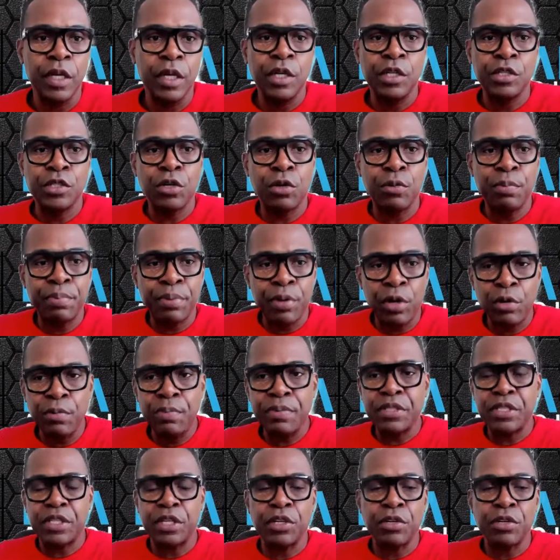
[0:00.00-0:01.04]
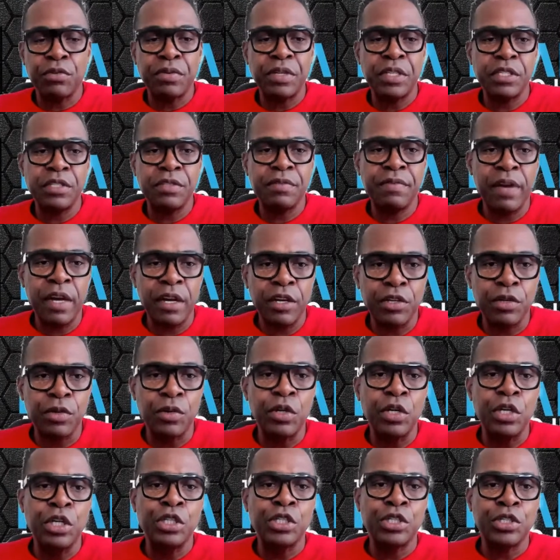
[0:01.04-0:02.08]
So purpose increases value.
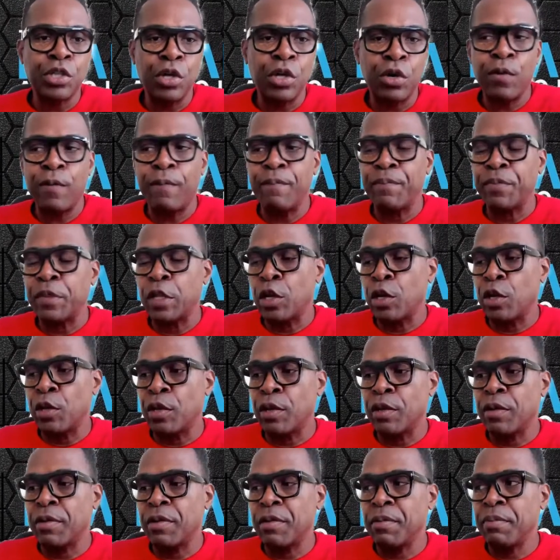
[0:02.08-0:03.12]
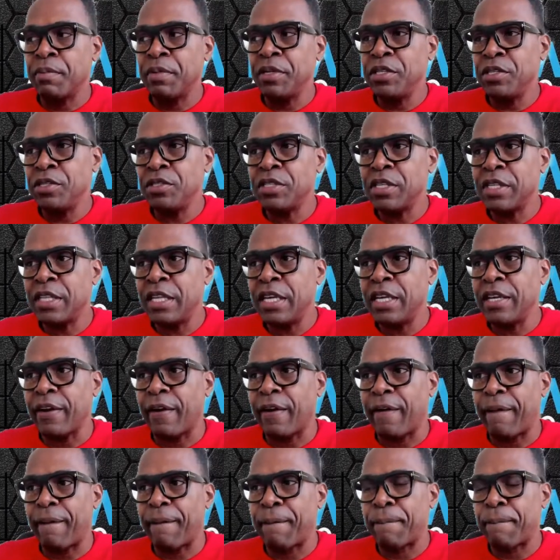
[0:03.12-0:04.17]
But here's the thing.